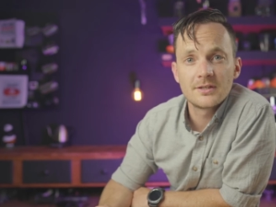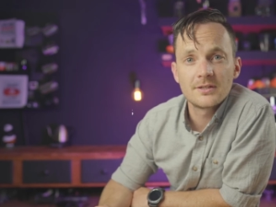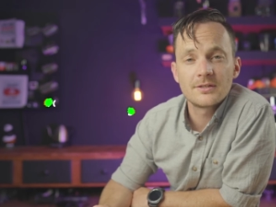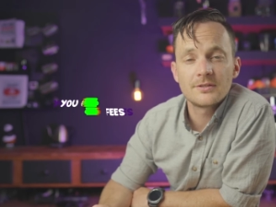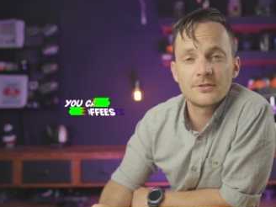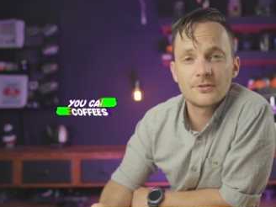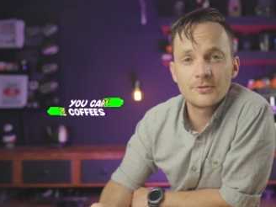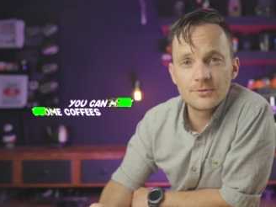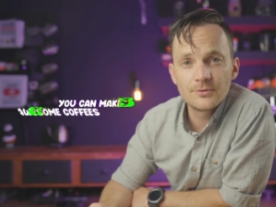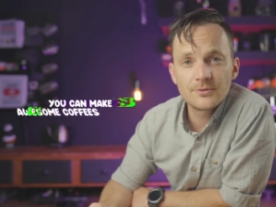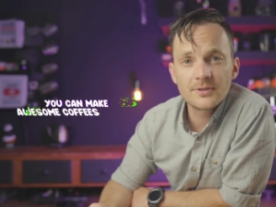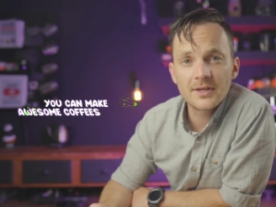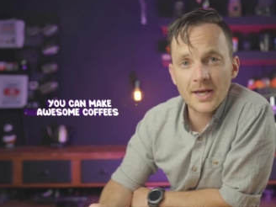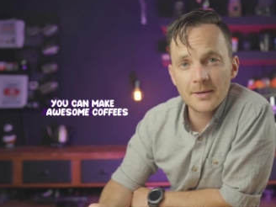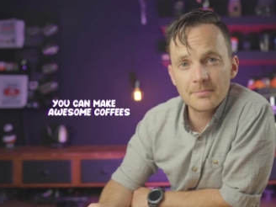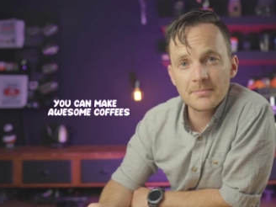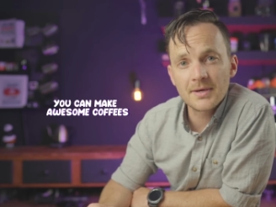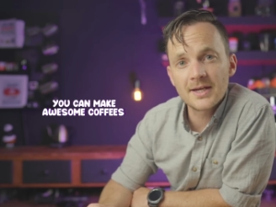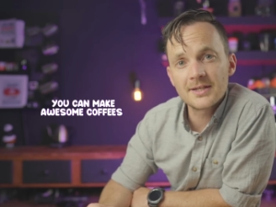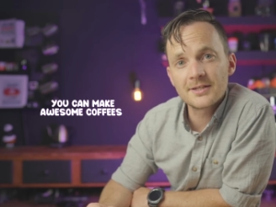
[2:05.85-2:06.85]
You can
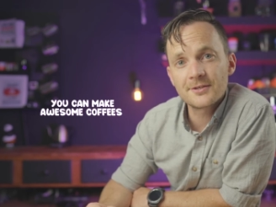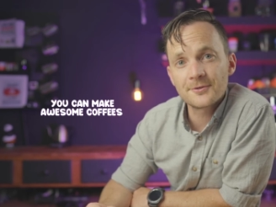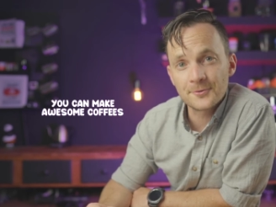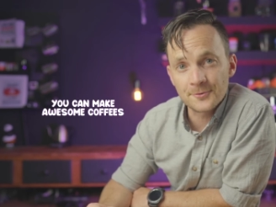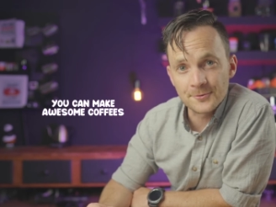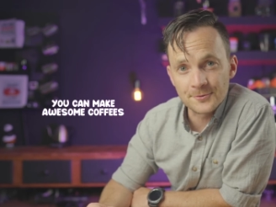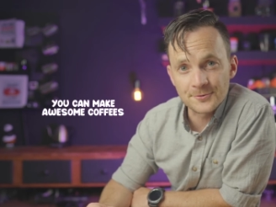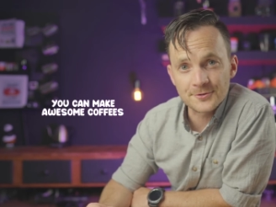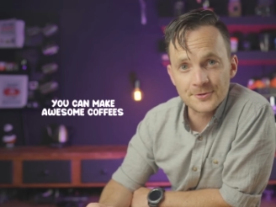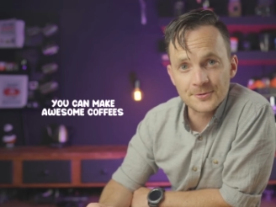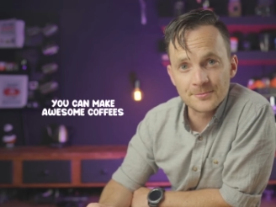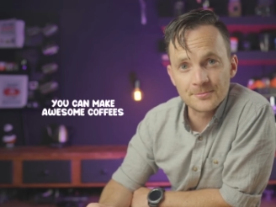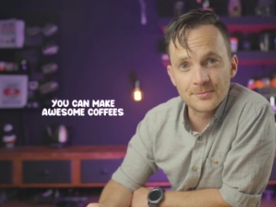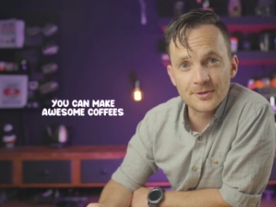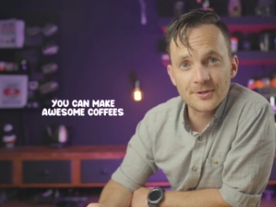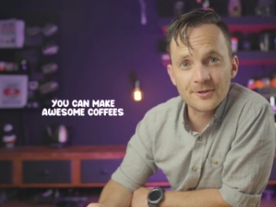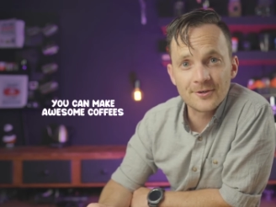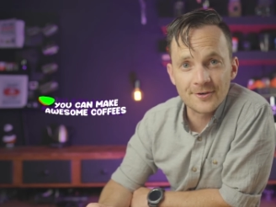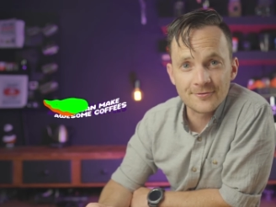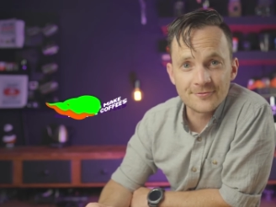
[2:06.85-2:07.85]
make awesome
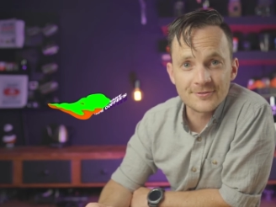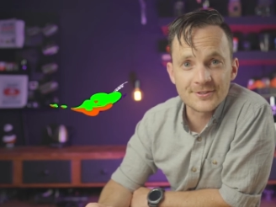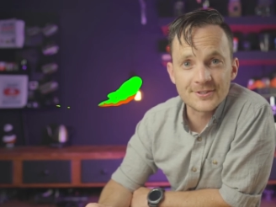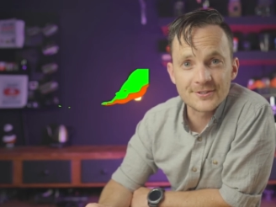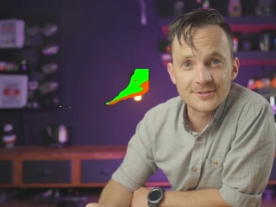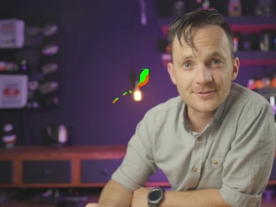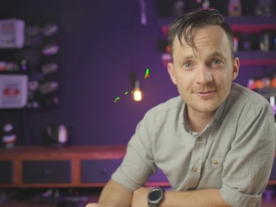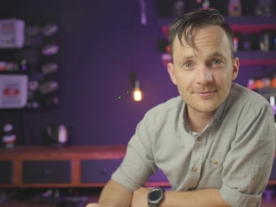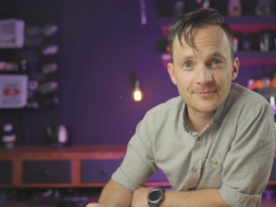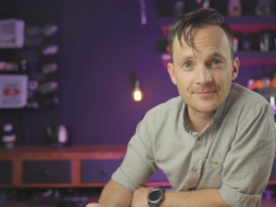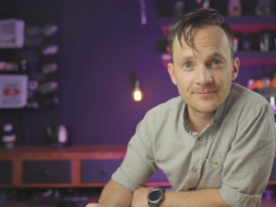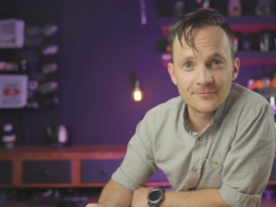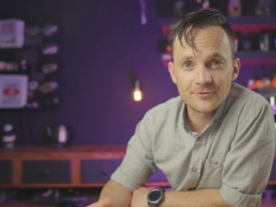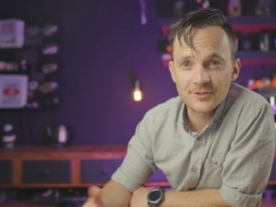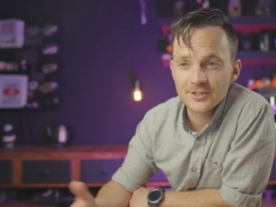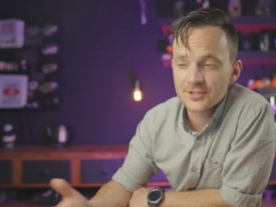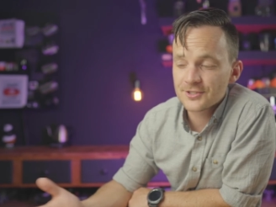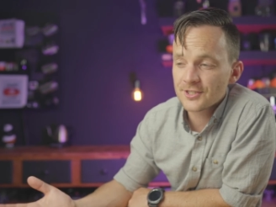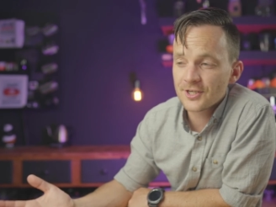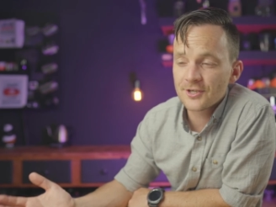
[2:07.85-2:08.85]
coffees for
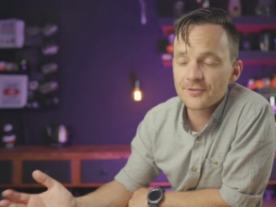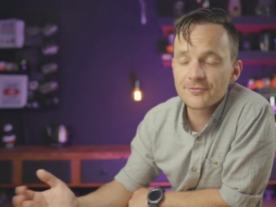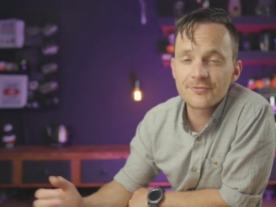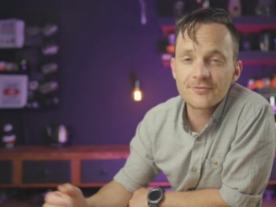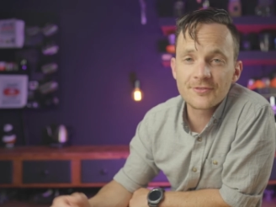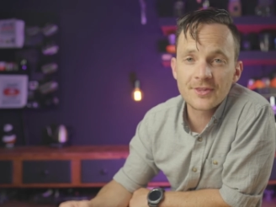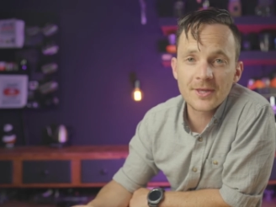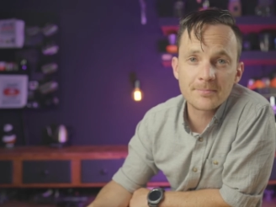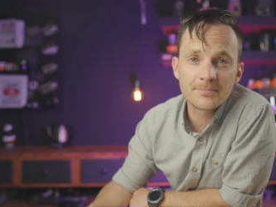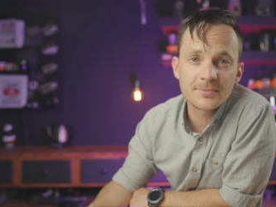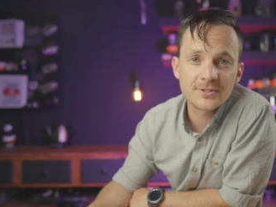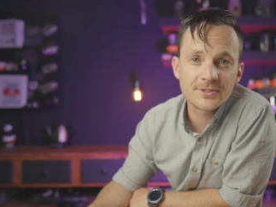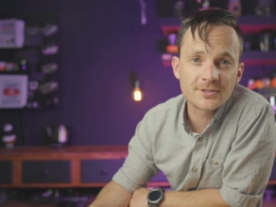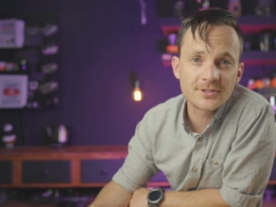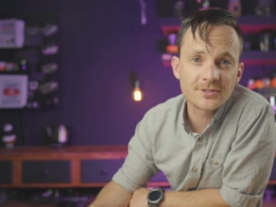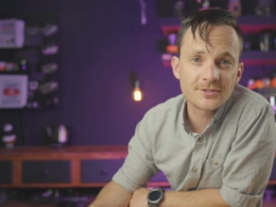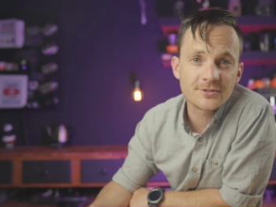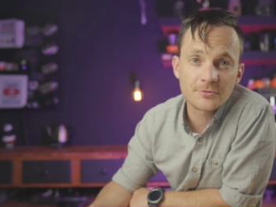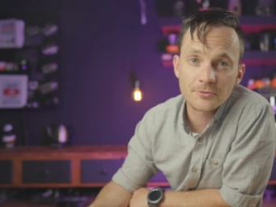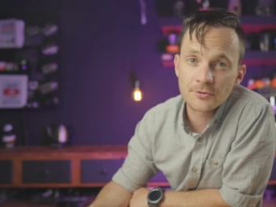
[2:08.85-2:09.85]
yourself, that
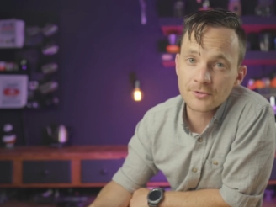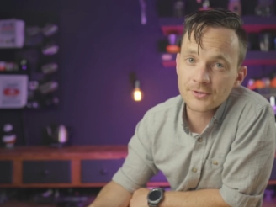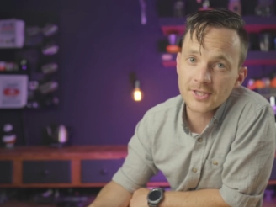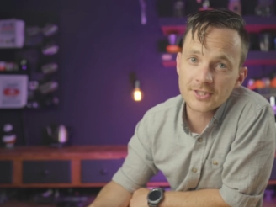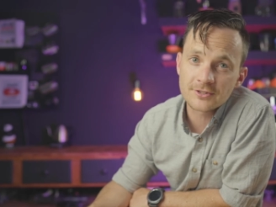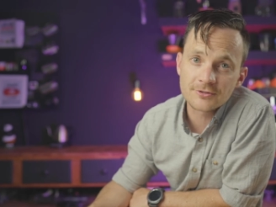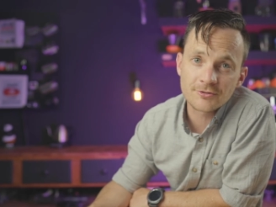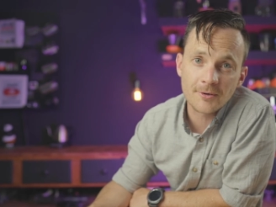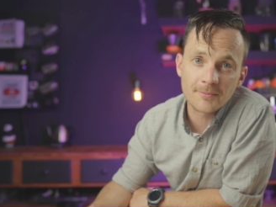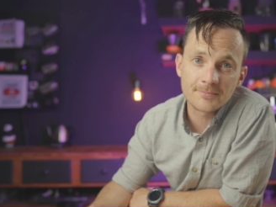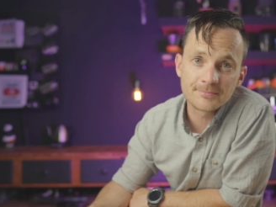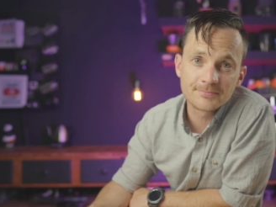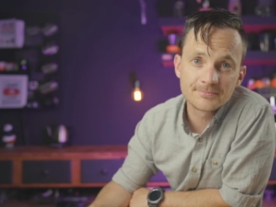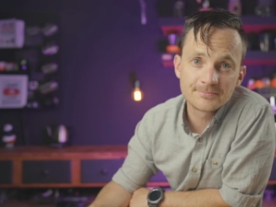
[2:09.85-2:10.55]
business, or that job.